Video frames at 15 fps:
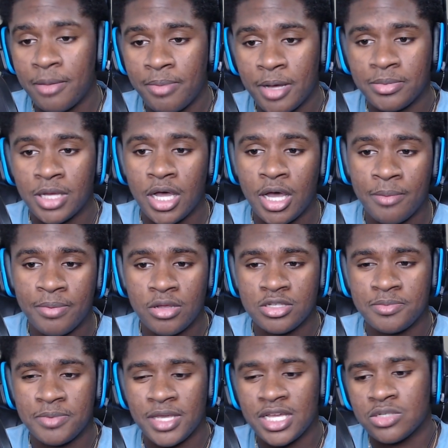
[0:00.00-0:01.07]
up the uploads,
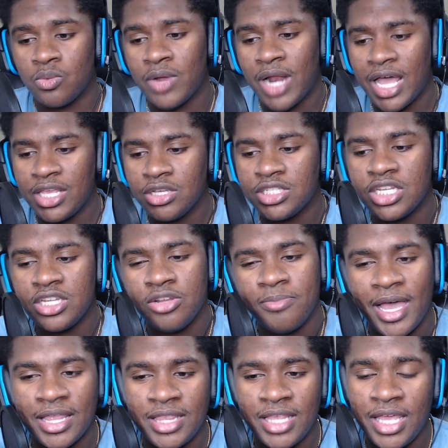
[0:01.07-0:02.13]
because what I used to do
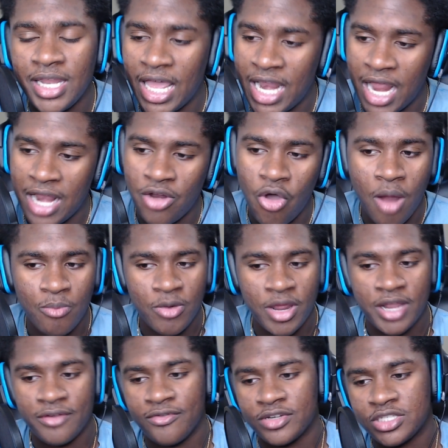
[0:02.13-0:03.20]
back then, and I know I'm
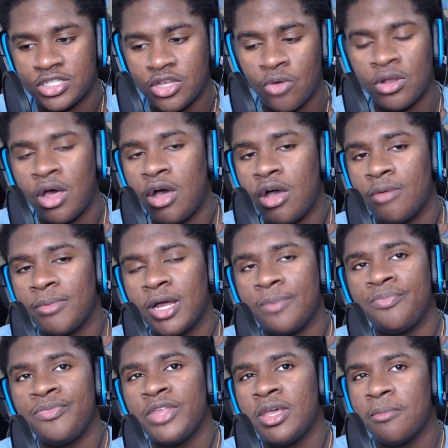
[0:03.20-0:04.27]
ranting for so long, bro,
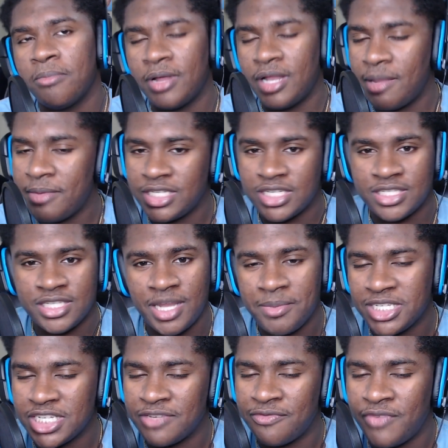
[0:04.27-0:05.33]
but let me just
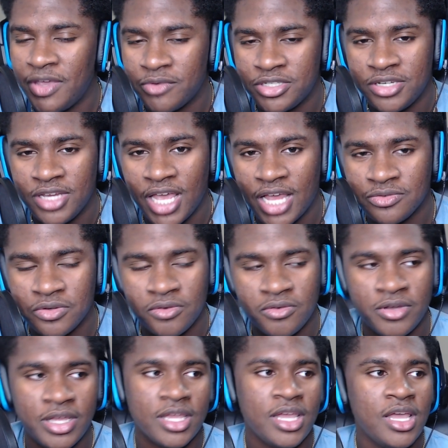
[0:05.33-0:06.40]
vent with you guys real
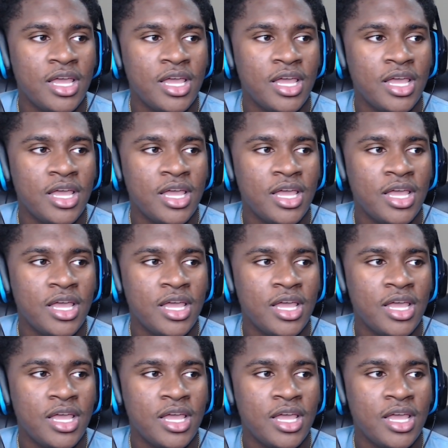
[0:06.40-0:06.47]
quick.